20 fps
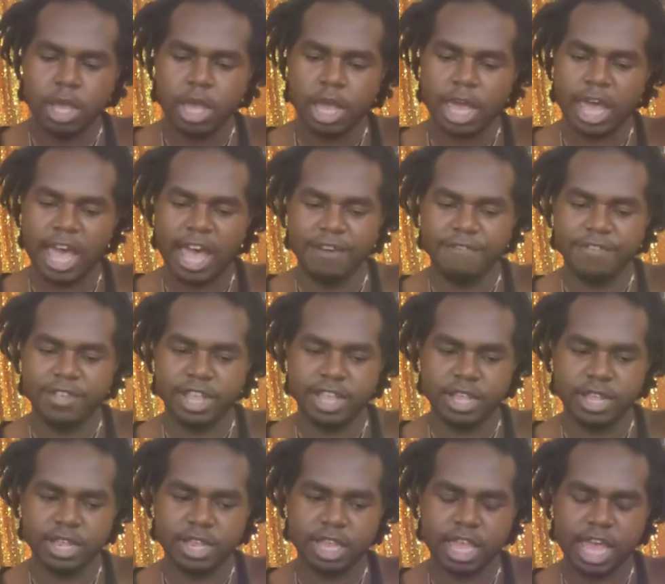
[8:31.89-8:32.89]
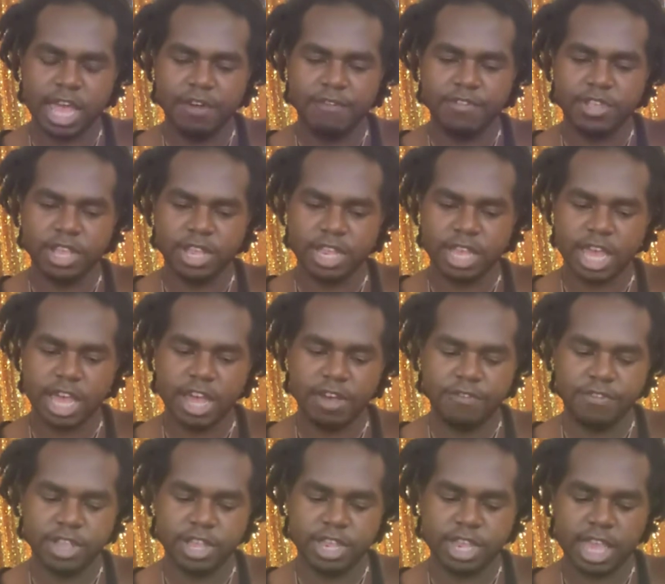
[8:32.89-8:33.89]
Confidence. Confidence,
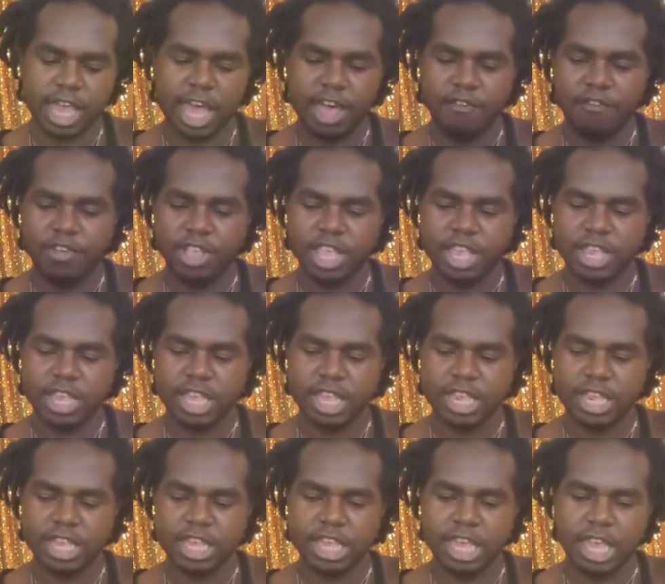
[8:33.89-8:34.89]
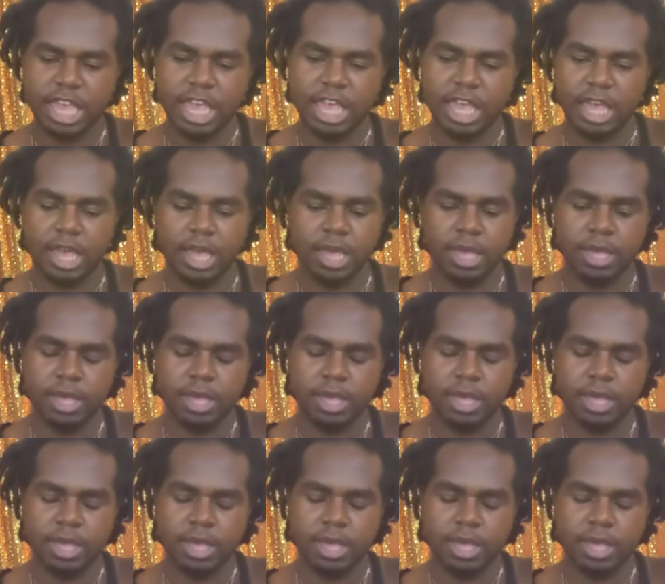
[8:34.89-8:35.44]
confidence. Confidence is key.